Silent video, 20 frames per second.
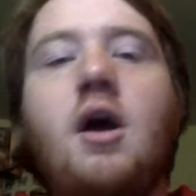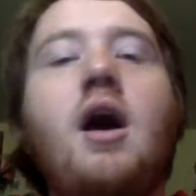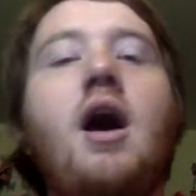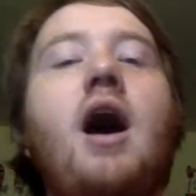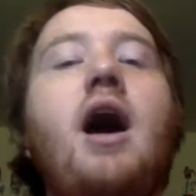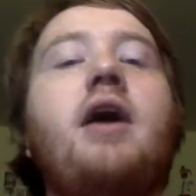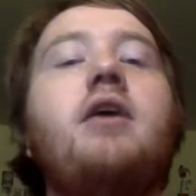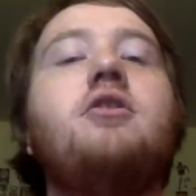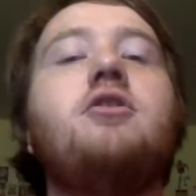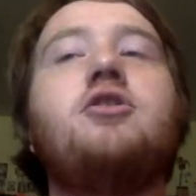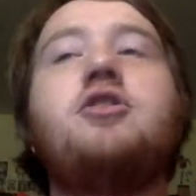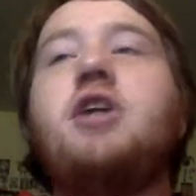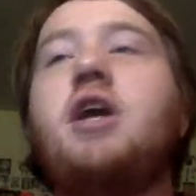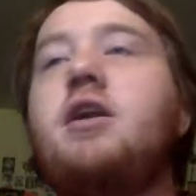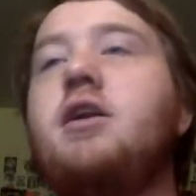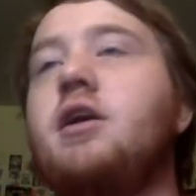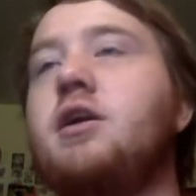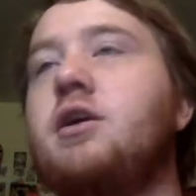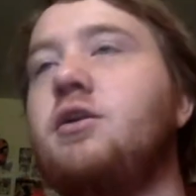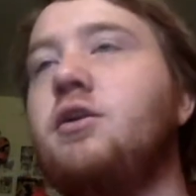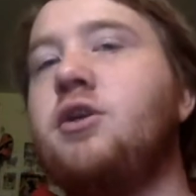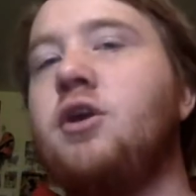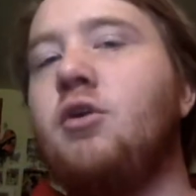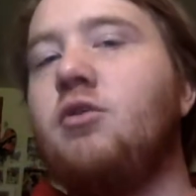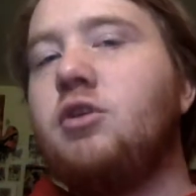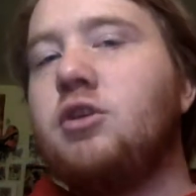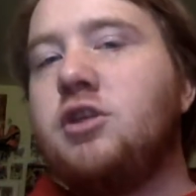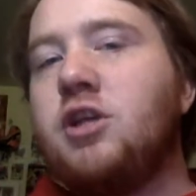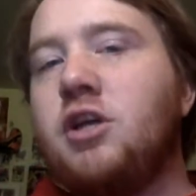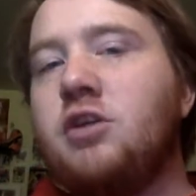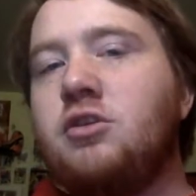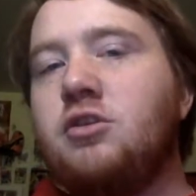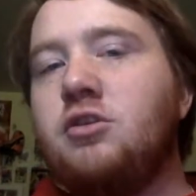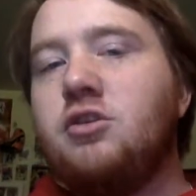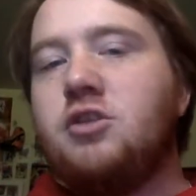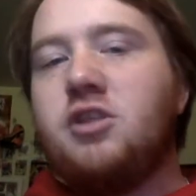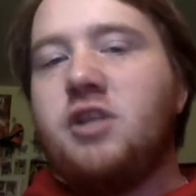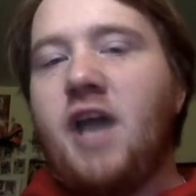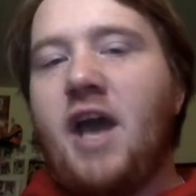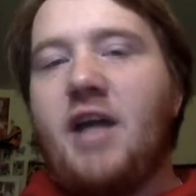I understand Nikola Jokic has good
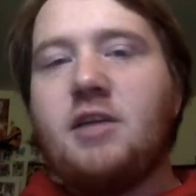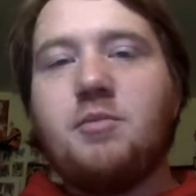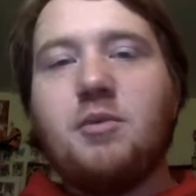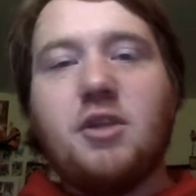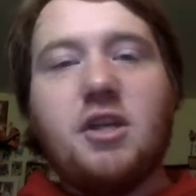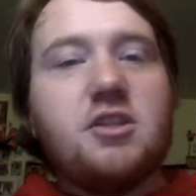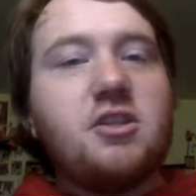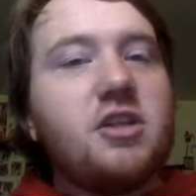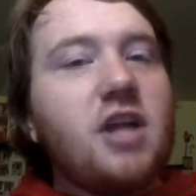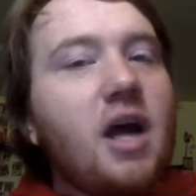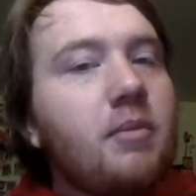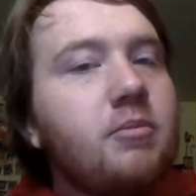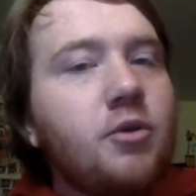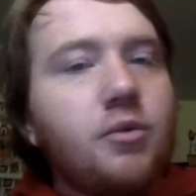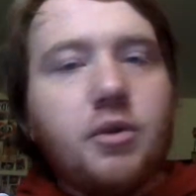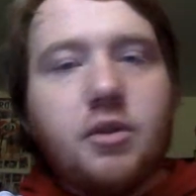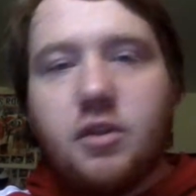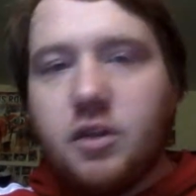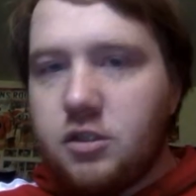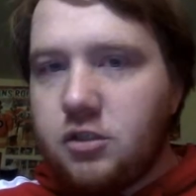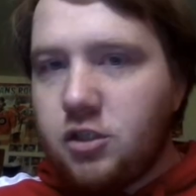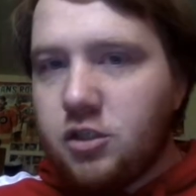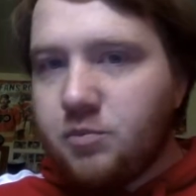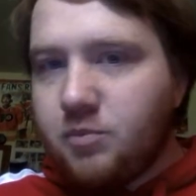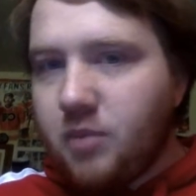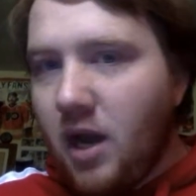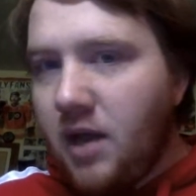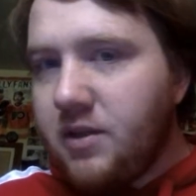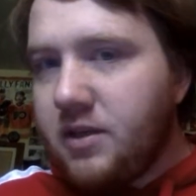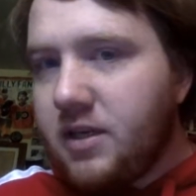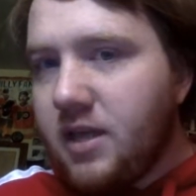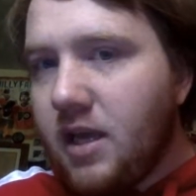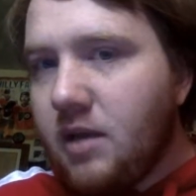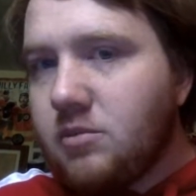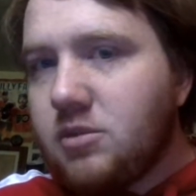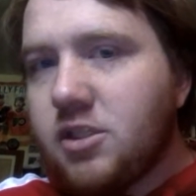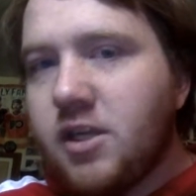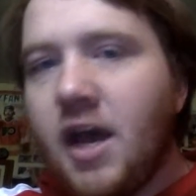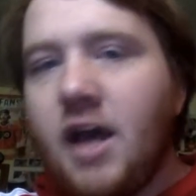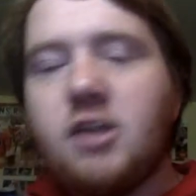stats, but let's stop doing things just by the
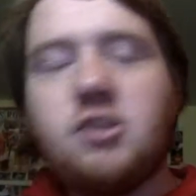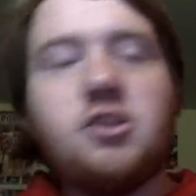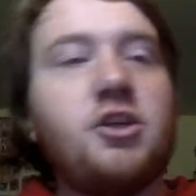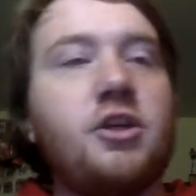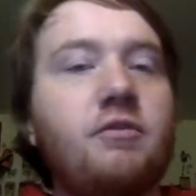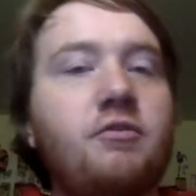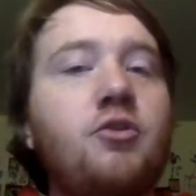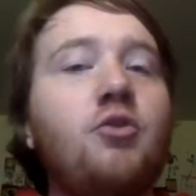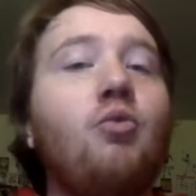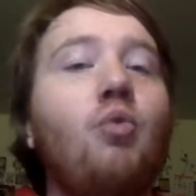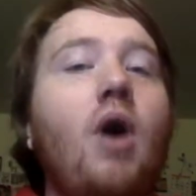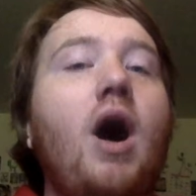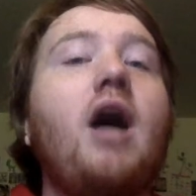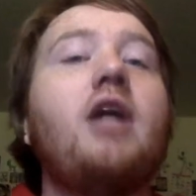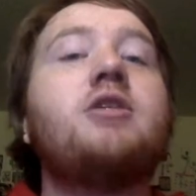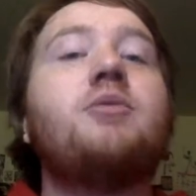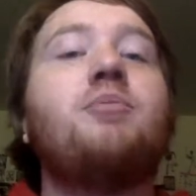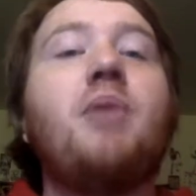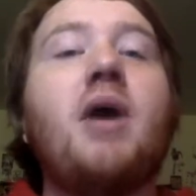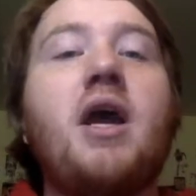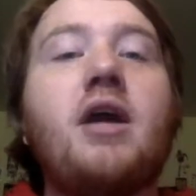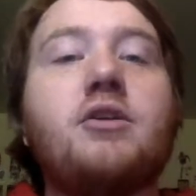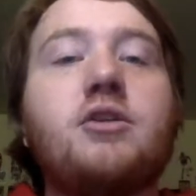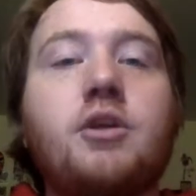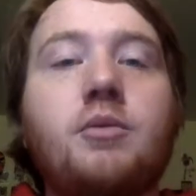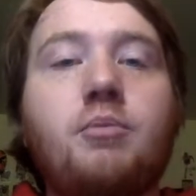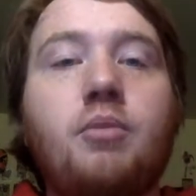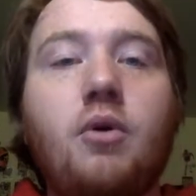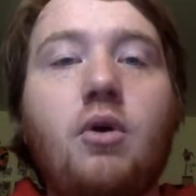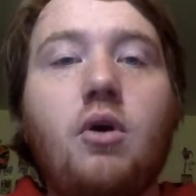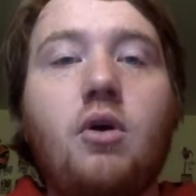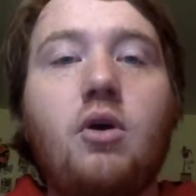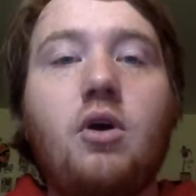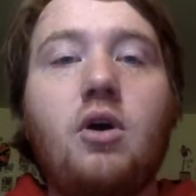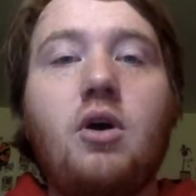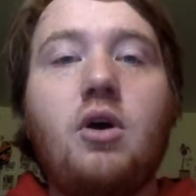damn stat sheet. If you watch basketball,